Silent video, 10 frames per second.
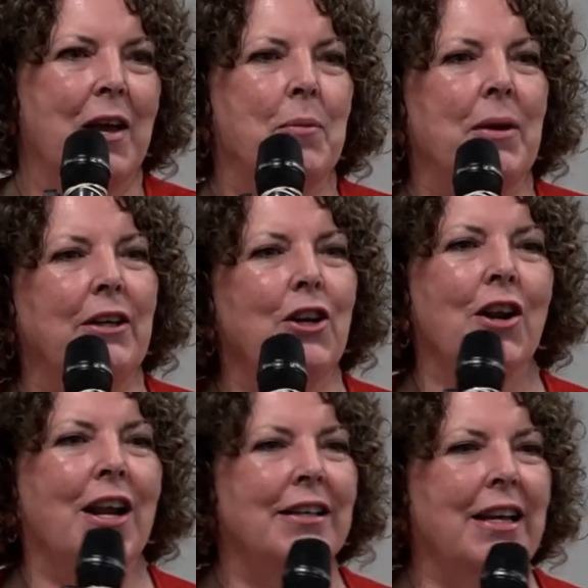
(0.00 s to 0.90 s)
But, you
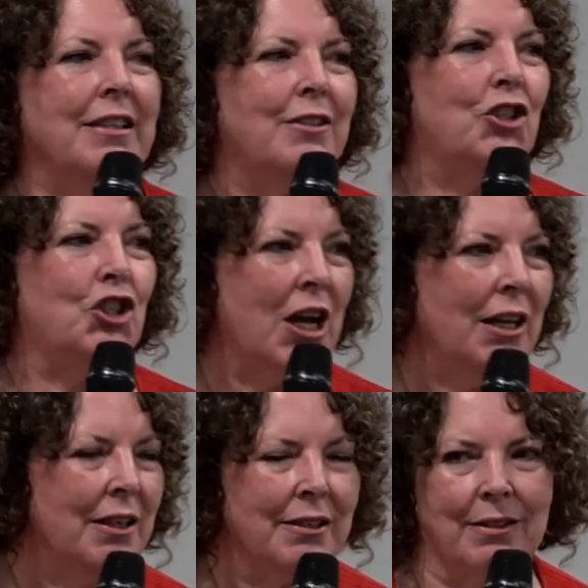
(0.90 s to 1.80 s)
know, and he's
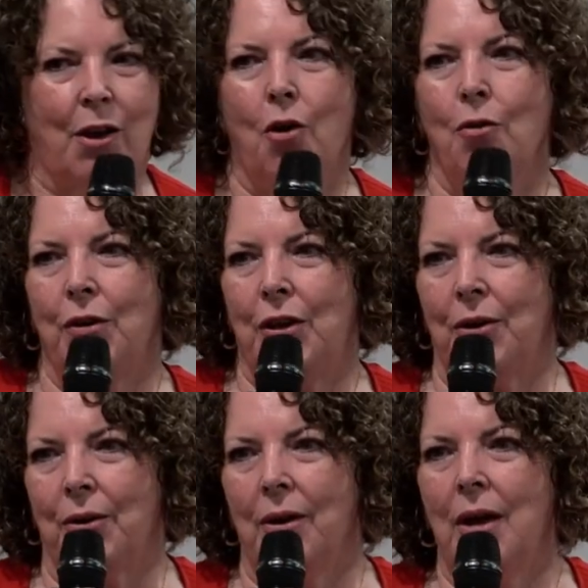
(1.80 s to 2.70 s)
jealous over
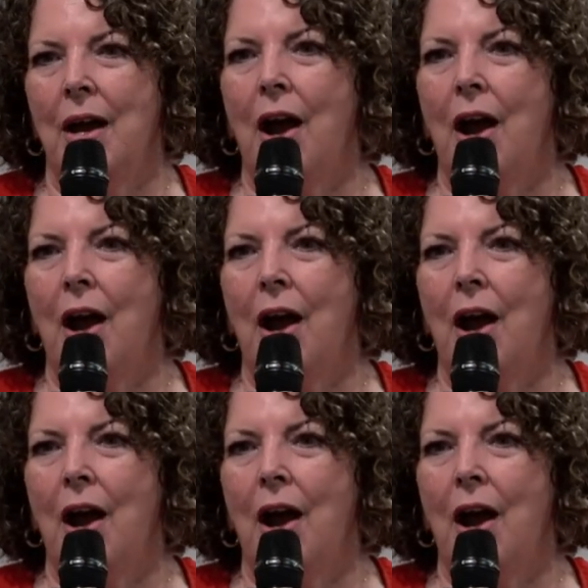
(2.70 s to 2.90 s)
you,